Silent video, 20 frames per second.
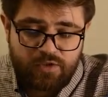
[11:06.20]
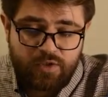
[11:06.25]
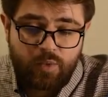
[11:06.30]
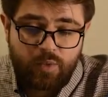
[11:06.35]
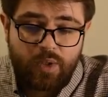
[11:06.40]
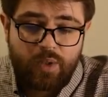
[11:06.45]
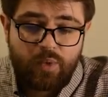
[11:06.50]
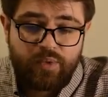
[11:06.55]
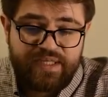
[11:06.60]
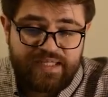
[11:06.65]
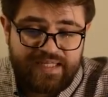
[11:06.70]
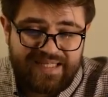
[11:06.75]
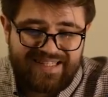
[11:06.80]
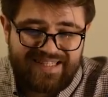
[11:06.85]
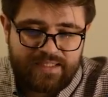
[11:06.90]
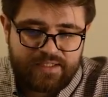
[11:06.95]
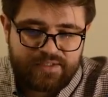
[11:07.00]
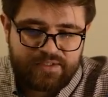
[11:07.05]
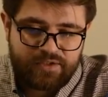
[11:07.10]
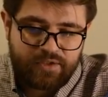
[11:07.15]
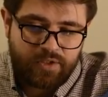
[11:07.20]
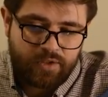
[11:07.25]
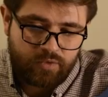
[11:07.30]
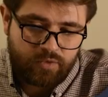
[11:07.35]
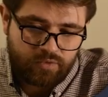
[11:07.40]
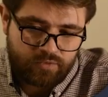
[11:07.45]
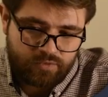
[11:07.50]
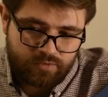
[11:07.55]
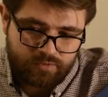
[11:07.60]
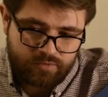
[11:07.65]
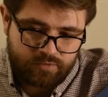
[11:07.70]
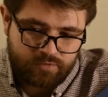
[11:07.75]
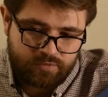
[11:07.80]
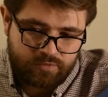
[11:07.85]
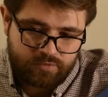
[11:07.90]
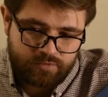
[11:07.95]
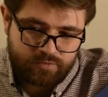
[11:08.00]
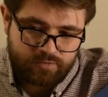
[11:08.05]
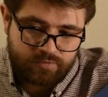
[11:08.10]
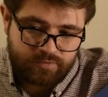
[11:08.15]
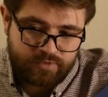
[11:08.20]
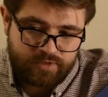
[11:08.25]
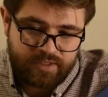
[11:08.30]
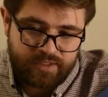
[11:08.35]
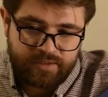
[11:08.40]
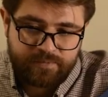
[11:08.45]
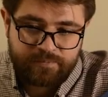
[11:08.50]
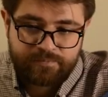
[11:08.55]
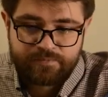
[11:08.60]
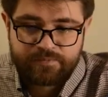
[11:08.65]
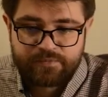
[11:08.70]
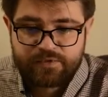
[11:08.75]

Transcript: where we need it to go. Yeah.